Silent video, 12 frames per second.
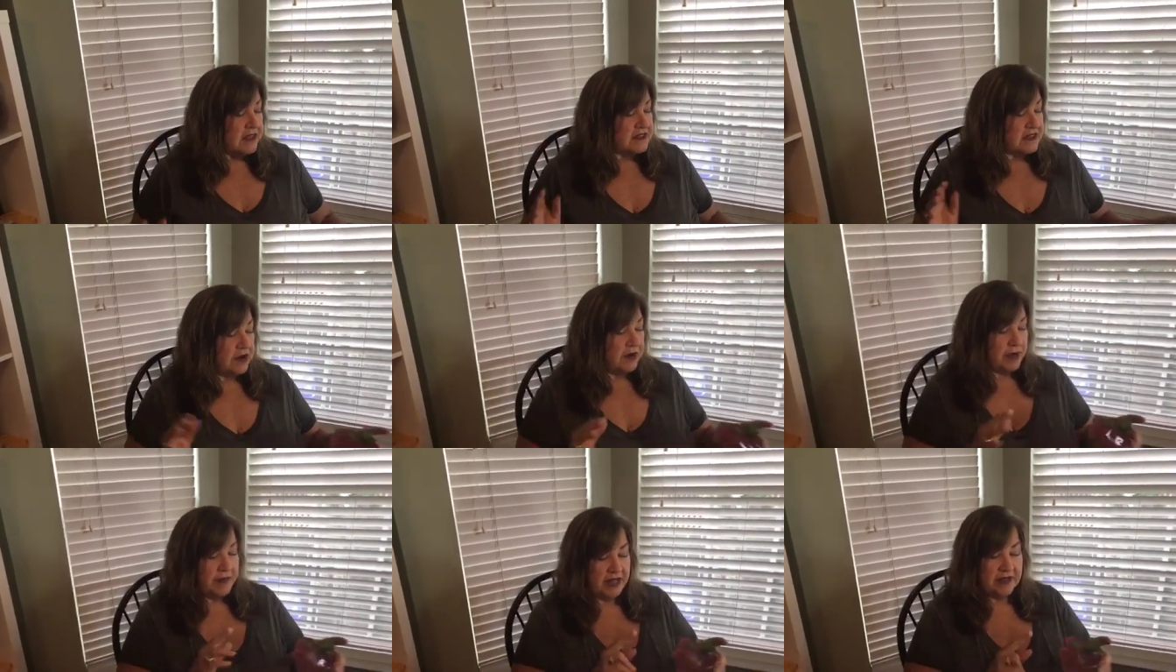
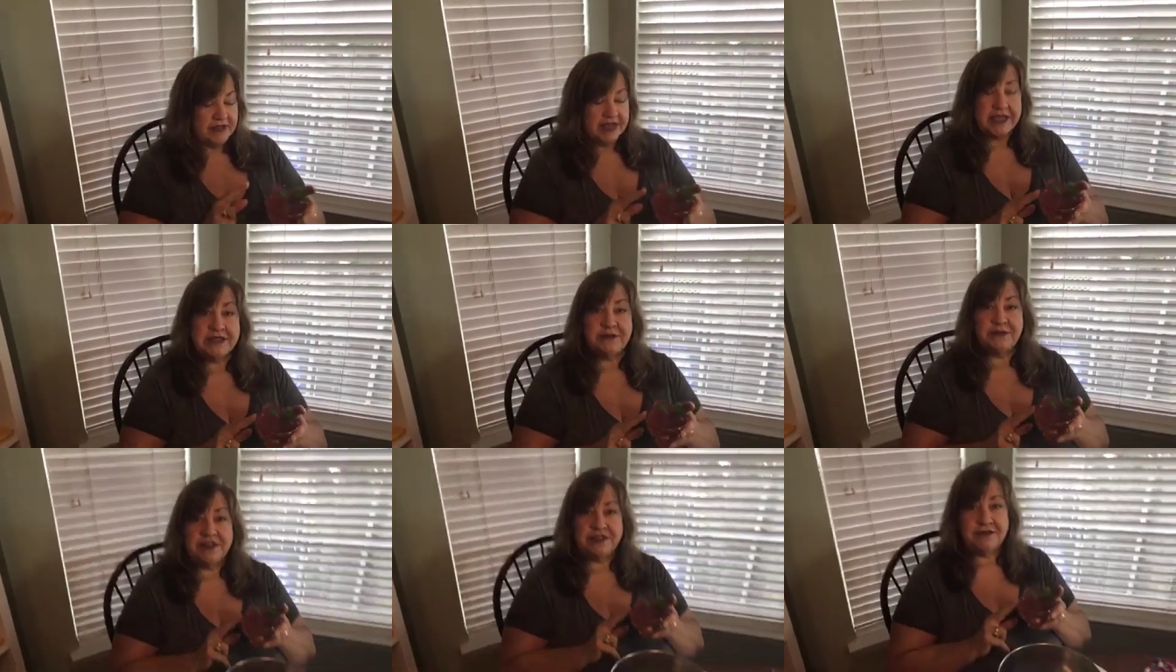So I made
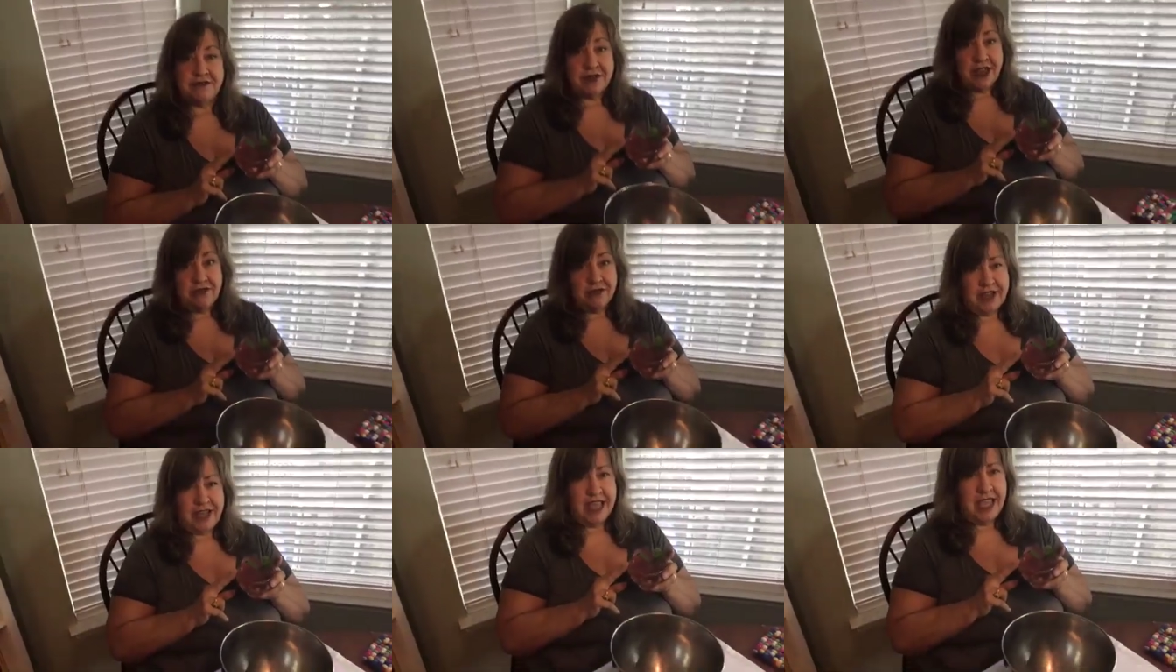these with the
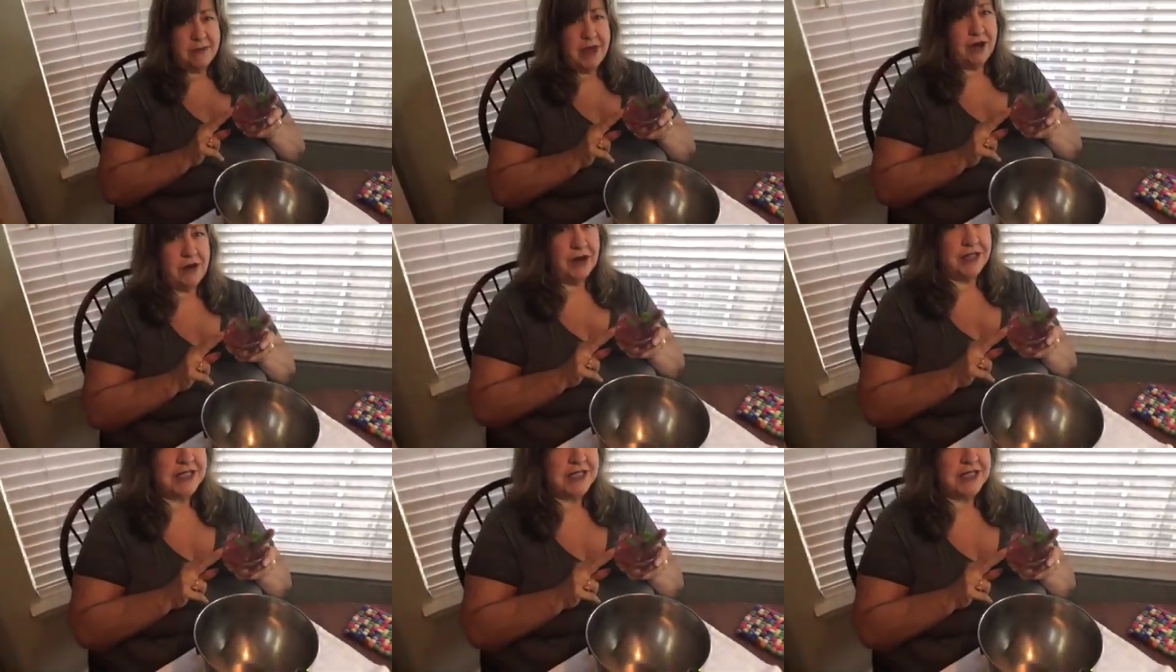flavor that came out